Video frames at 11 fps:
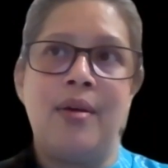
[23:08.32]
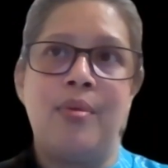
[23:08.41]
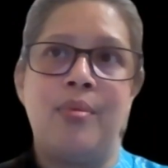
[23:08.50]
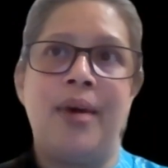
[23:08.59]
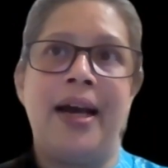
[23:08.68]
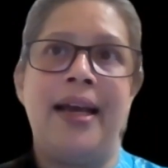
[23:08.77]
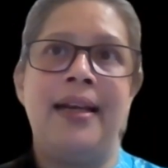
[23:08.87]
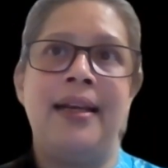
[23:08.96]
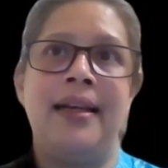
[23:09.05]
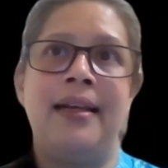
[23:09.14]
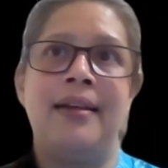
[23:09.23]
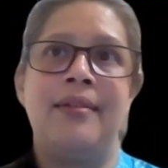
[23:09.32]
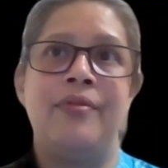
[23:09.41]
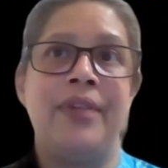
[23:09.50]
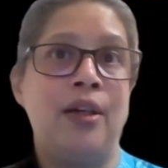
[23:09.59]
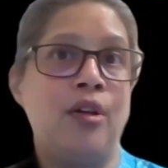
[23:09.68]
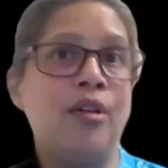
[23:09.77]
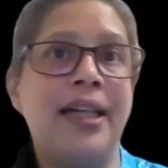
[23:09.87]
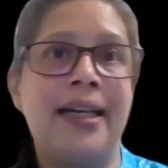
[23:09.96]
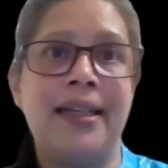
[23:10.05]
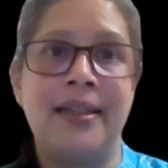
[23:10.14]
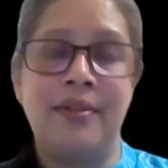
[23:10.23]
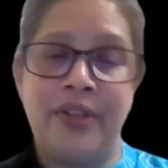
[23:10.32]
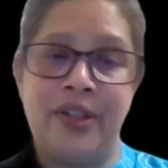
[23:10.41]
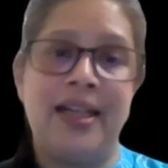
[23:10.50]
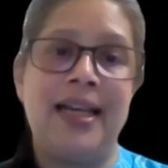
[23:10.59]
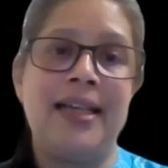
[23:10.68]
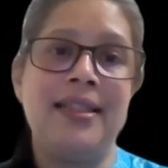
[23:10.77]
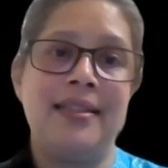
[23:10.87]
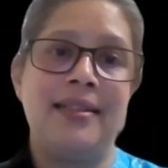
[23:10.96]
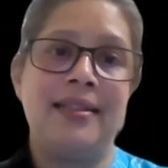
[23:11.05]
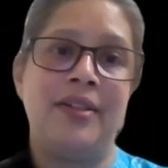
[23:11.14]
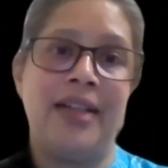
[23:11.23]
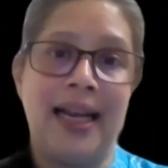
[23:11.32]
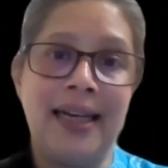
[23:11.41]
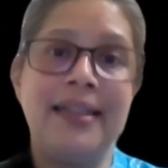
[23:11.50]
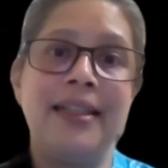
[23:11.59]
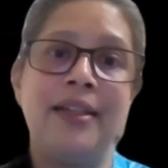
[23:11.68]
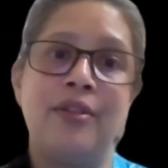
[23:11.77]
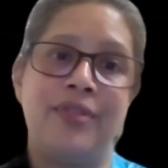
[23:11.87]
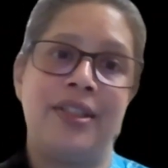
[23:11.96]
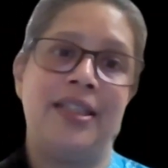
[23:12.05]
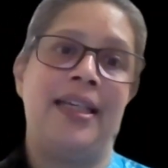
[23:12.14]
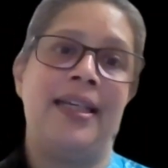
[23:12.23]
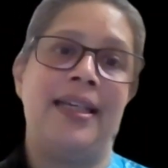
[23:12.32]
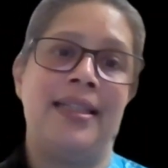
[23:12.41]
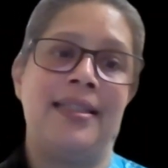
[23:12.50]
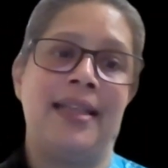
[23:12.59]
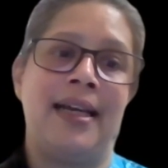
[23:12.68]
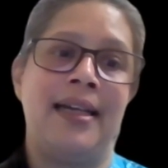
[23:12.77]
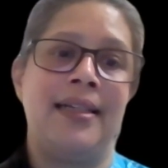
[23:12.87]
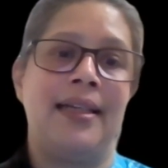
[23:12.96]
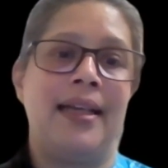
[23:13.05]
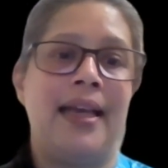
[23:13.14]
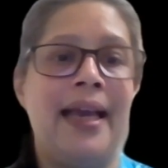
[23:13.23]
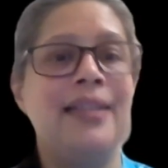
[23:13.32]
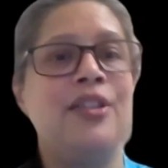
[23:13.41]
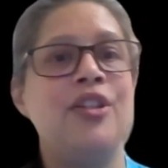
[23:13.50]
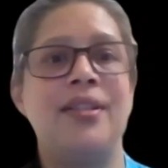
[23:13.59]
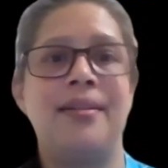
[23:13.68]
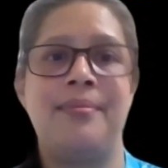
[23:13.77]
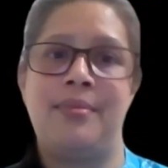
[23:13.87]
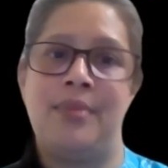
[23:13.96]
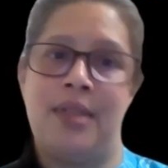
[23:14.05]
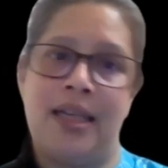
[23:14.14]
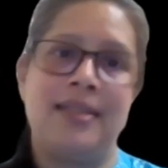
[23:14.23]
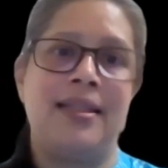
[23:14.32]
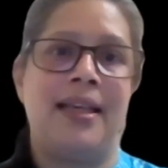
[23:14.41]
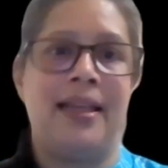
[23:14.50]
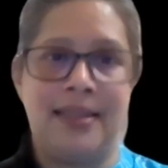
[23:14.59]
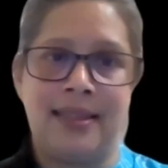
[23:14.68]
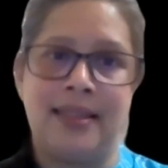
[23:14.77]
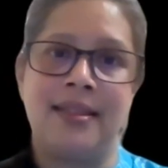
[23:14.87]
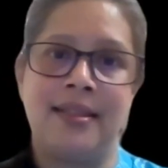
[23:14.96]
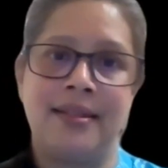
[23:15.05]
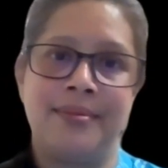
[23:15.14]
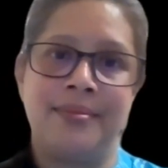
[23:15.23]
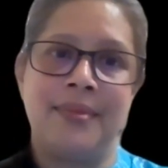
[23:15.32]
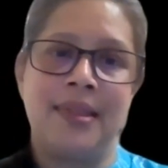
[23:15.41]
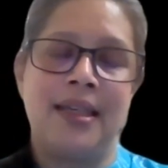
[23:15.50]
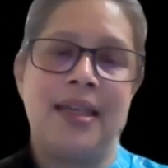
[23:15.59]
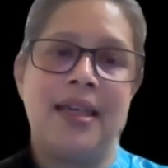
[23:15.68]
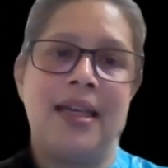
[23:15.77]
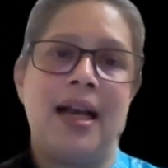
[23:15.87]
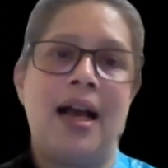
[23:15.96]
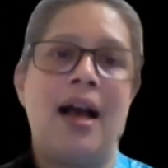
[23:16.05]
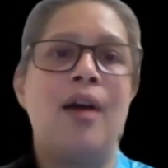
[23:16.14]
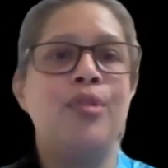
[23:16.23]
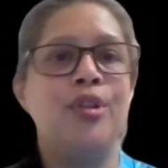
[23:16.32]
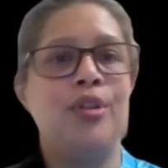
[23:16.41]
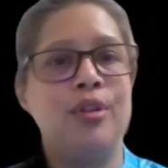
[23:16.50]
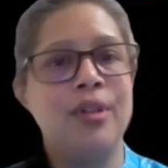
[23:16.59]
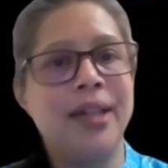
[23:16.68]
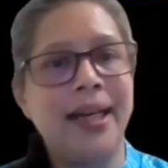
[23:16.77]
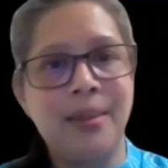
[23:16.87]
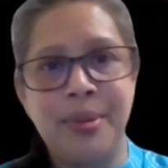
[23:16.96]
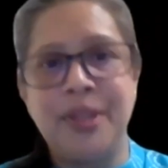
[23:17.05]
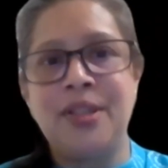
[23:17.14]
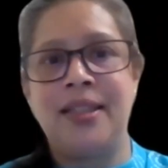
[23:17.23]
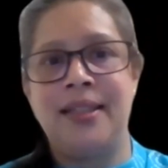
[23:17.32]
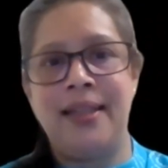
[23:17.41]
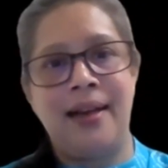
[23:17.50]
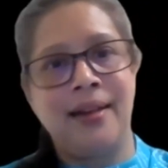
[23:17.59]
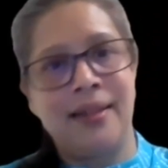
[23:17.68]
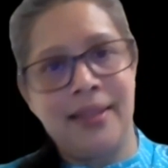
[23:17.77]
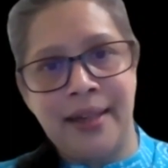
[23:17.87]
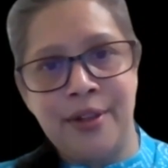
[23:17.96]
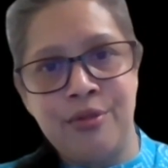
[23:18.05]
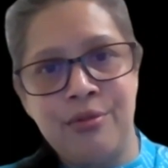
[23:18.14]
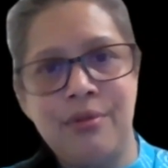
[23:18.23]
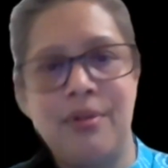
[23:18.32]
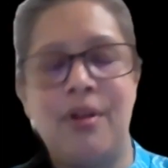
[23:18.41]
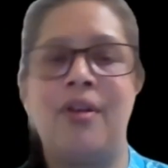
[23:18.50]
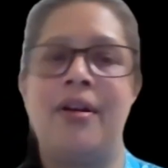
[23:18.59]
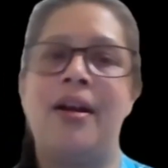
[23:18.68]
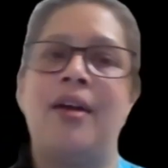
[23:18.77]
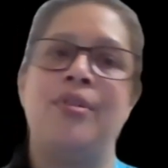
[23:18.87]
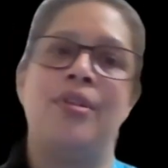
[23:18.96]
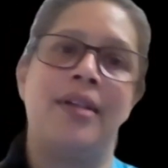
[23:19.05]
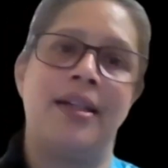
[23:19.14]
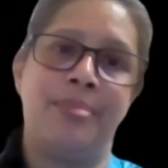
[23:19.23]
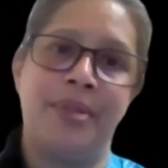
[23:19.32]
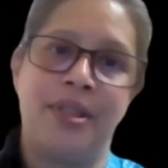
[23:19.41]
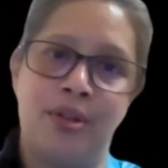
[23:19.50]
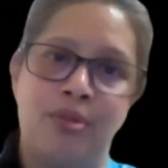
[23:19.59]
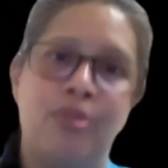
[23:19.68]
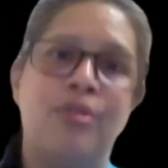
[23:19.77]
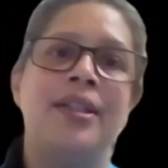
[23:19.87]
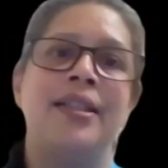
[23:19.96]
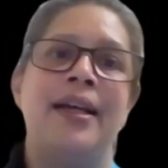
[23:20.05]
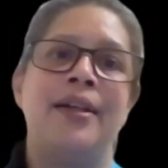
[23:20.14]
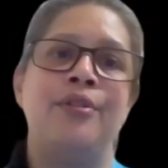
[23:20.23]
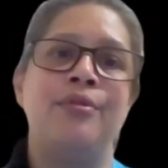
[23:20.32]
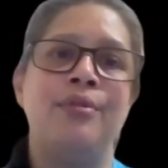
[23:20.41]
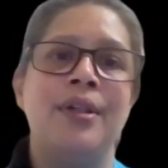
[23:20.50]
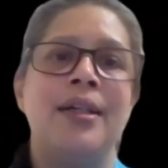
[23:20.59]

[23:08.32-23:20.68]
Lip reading: While we looked at it, we realized the reality of the day is that ageism does exist. How you look at a person younger than you or how you look at a person older than you